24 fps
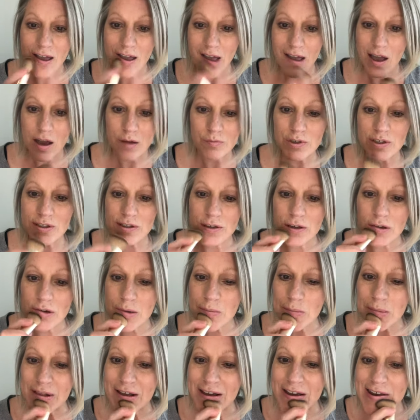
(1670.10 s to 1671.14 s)
I'm just gonna
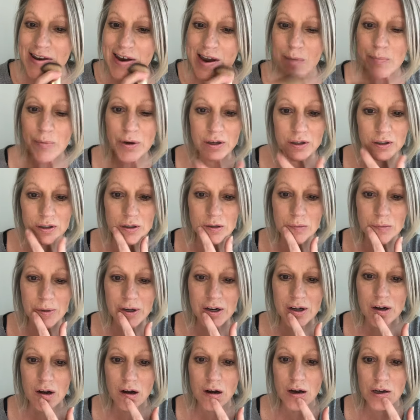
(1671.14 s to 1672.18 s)
blend. I put a little bit
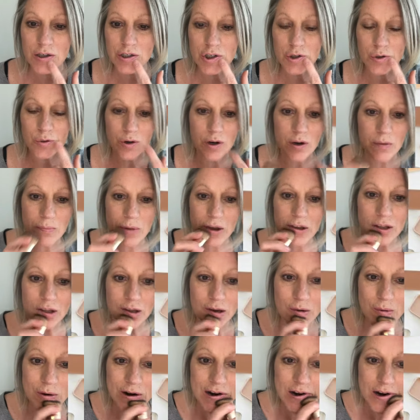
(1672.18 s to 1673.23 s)
of contour on my
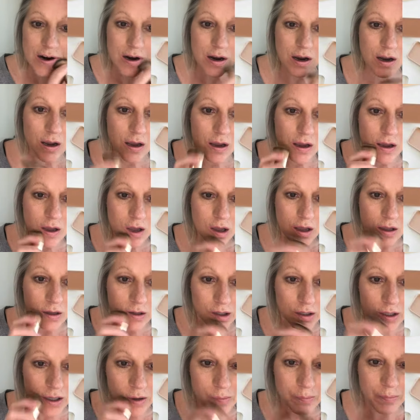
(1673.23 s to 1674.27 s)
lower
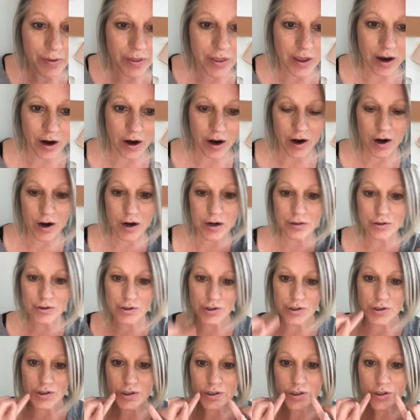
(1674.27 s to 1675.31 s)
lip there
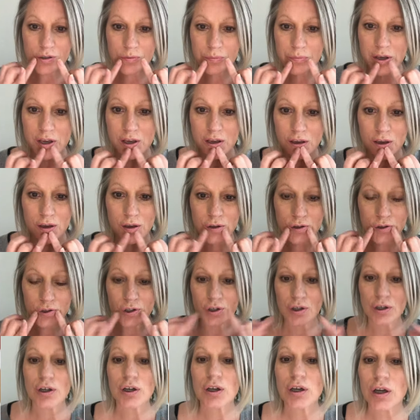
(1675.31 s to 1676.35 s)
just to make it
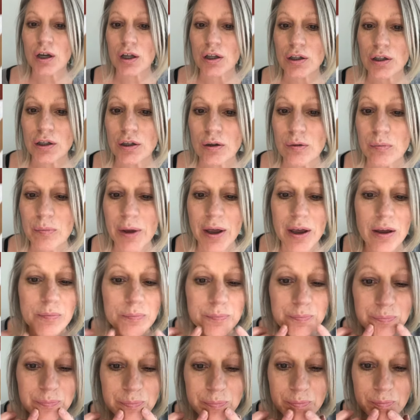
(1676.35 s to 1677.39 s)
look a little bit
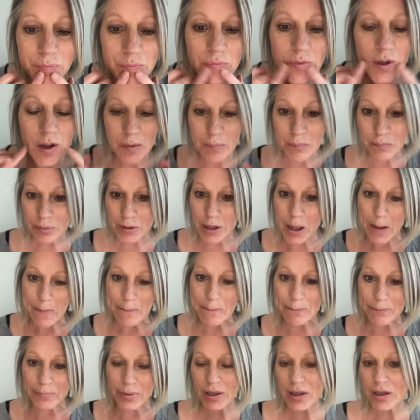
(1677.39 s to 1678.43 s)

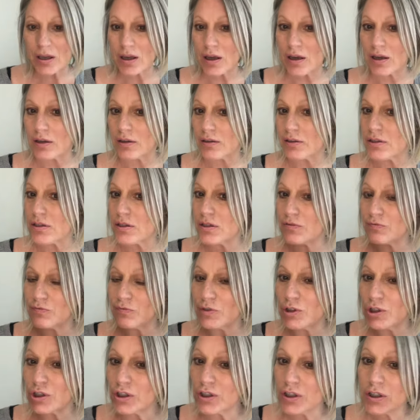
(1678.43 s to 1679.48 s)
plump and
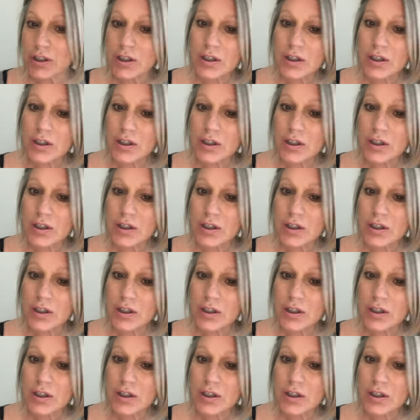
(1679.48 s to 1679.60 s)
full.